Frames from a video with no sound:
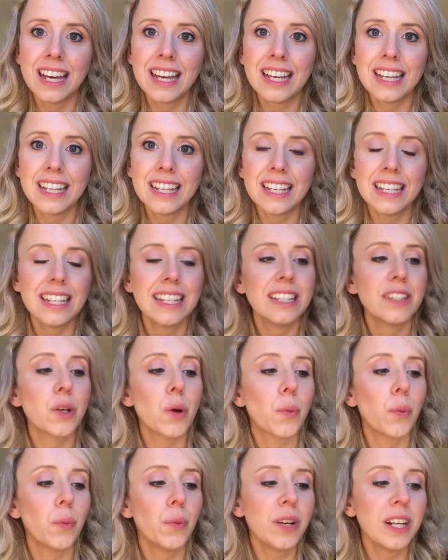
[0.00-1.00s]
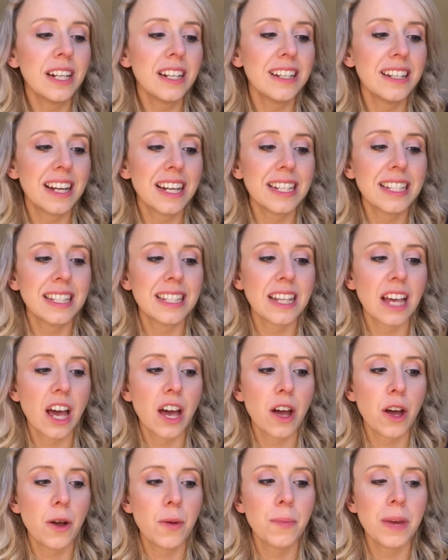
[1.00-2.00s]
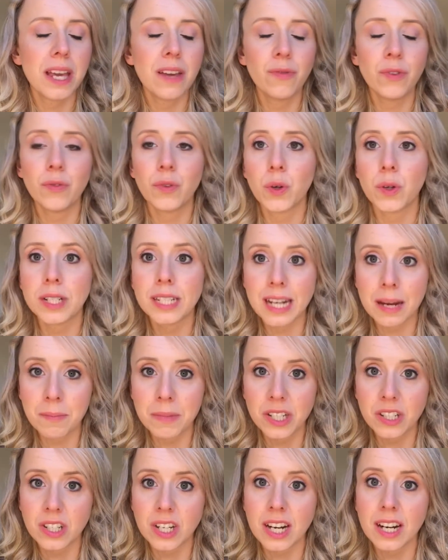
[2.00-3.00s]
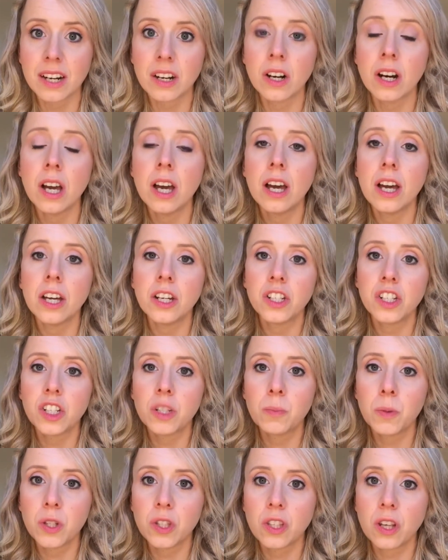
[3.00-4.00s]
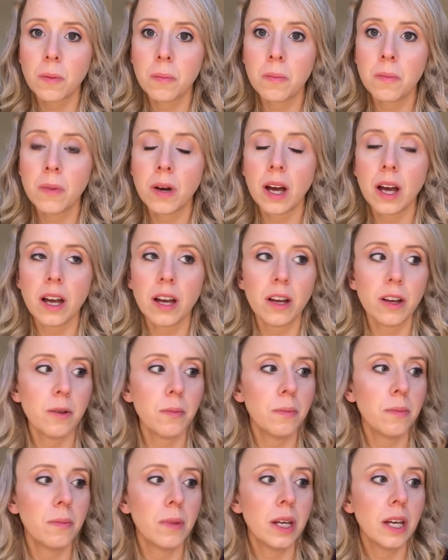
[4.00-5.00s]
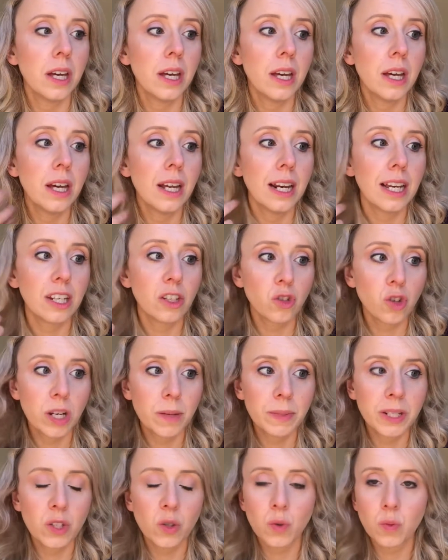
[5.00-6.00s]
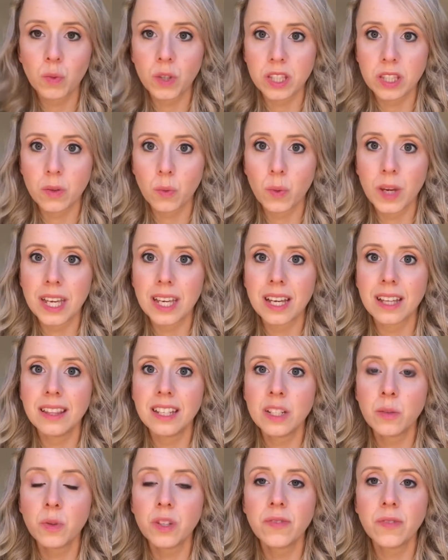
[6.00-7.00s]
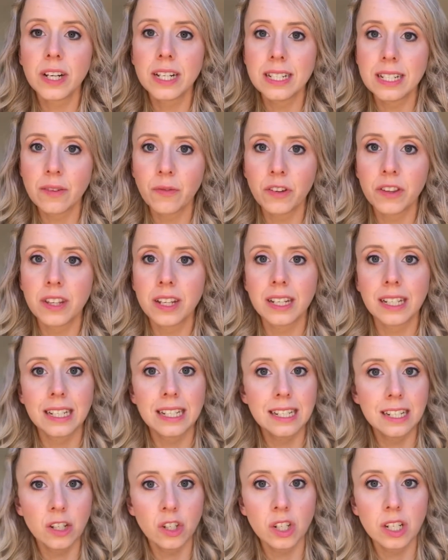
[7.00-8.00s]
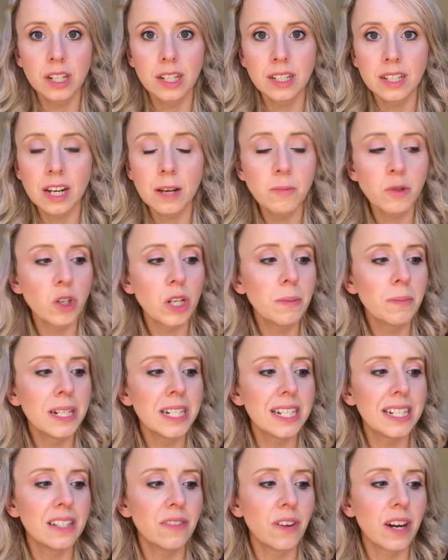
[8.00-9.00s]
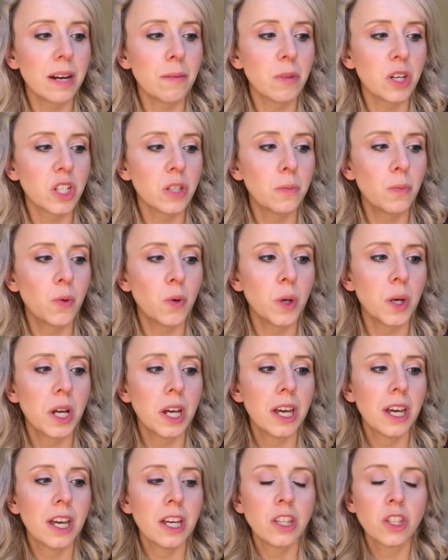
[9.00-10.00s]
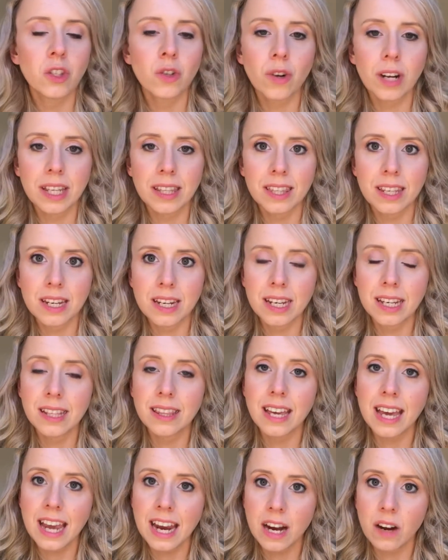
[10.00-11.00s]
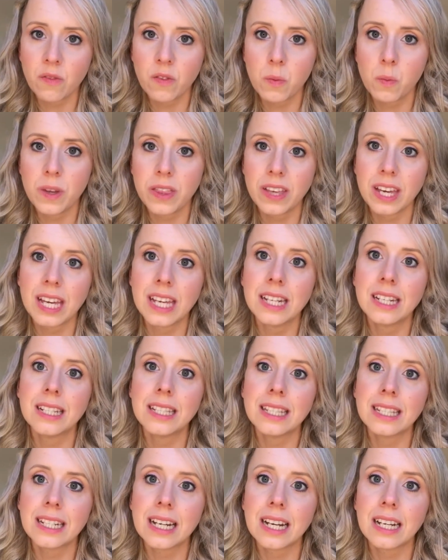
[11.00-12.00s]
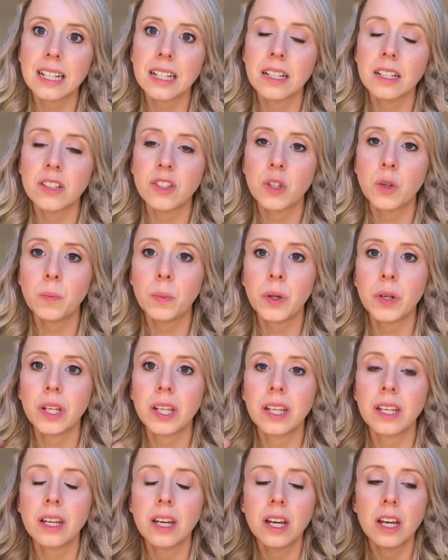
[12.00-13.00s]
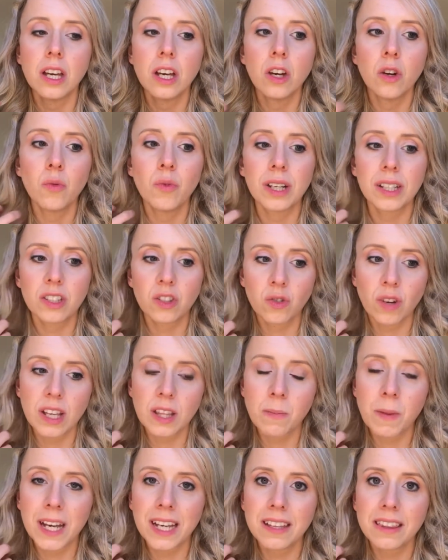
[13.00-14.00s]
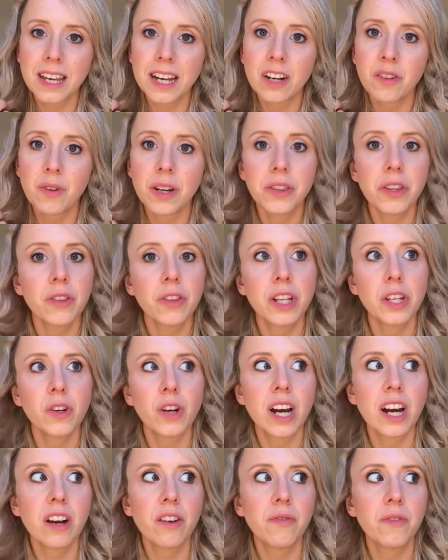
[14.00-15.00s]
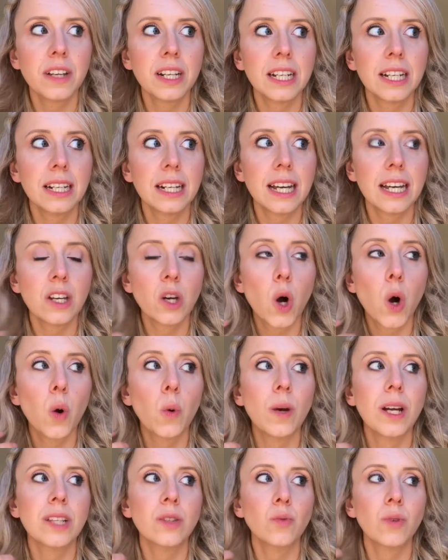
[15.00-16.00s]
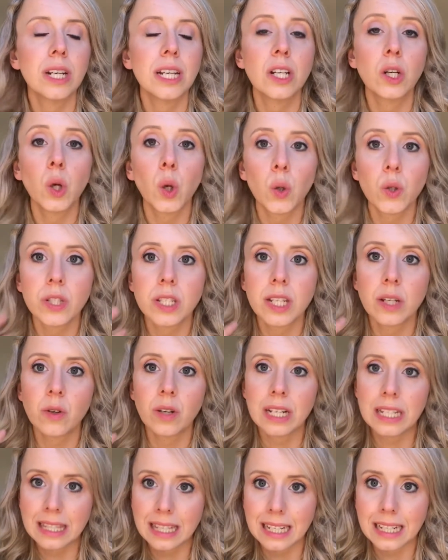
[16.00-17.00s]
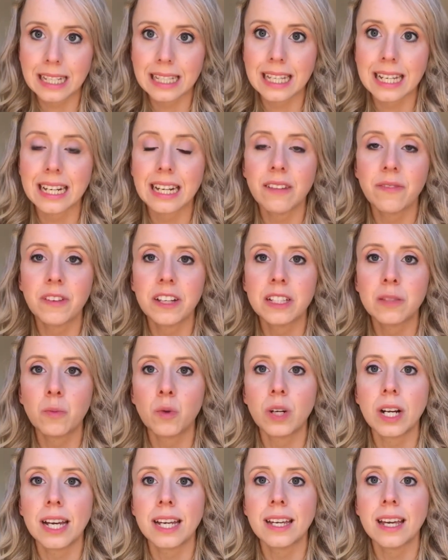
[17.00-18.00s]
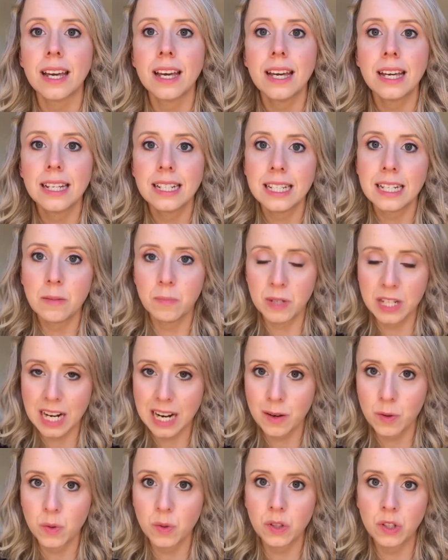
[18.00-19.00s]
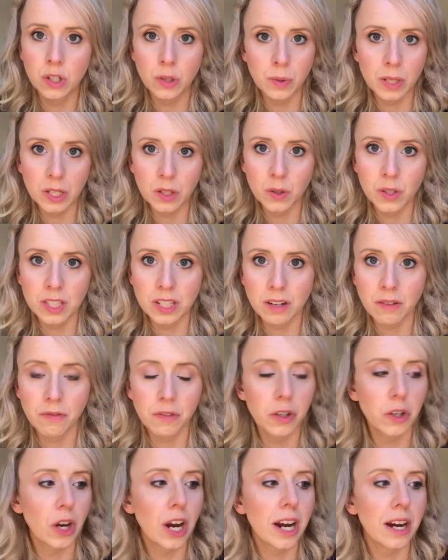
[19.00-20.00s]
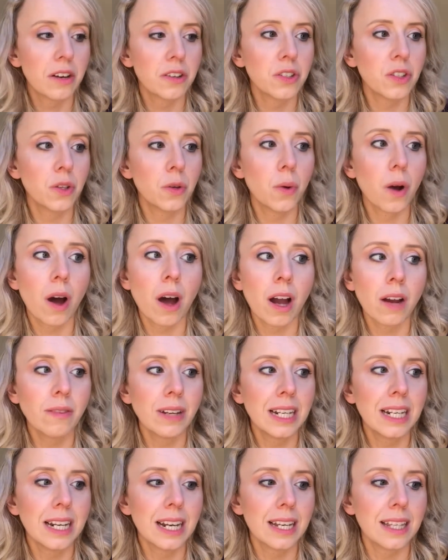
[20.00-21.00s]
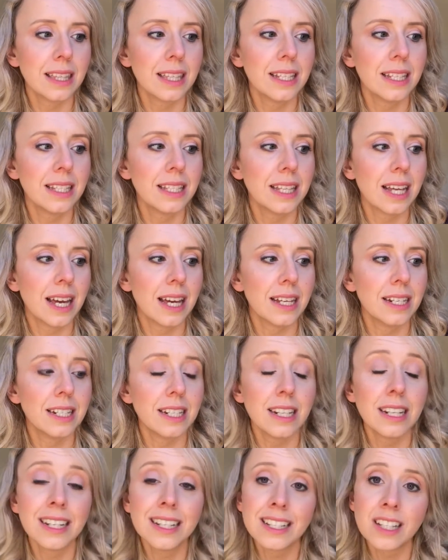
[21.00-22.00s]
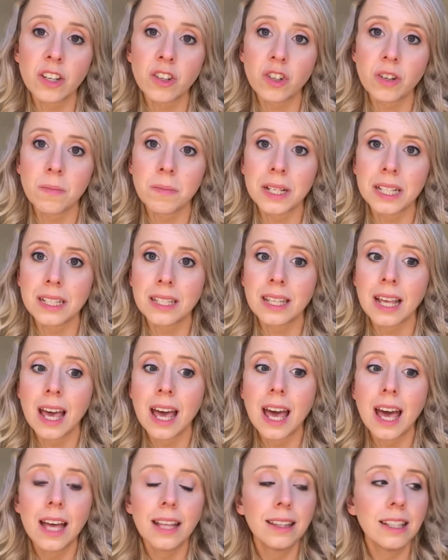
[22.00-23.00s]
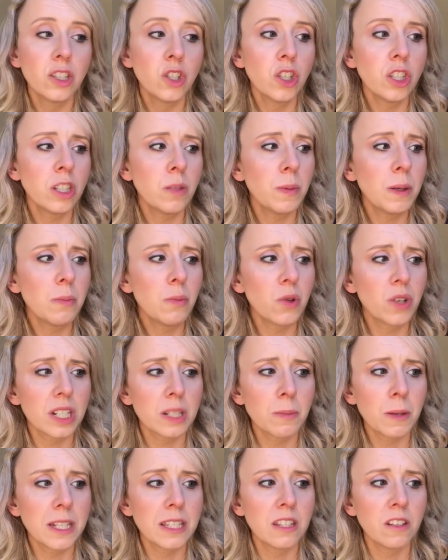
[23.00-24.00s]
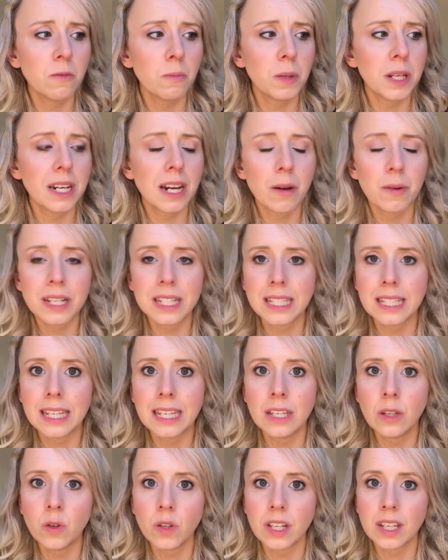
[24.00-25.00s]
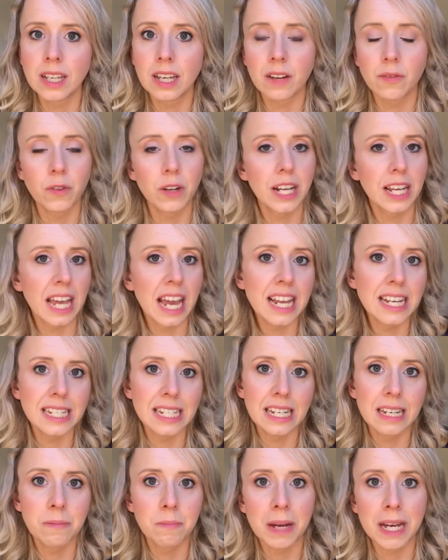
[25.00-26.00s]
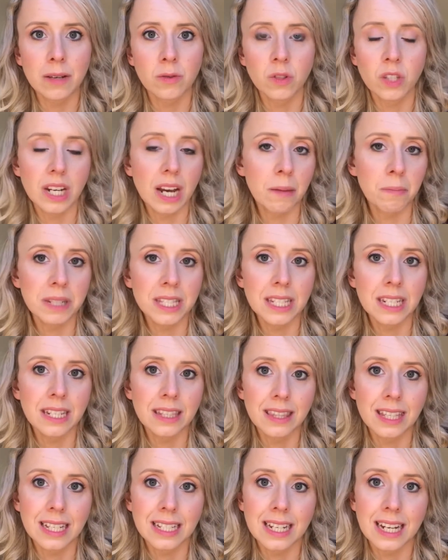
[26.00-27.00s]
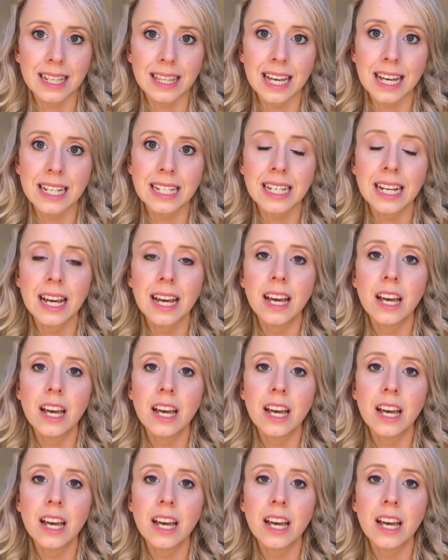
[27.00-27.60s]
It is really nice if you've got damaged hair, to just put some like a treatment on once a week. And this one's very different than a conditioning type treatment. It's very much more strengthening the hair from within style, so putting real strength back in the hair, rather than your hair feeling like, oh, it's really glossy or anything like that. It feels more like deep down, doing good stuff for your hair. So I really like this, and it is 100 mils. This used to be more expensive, but now I see you can get it for like £18 on Amazon and things like that.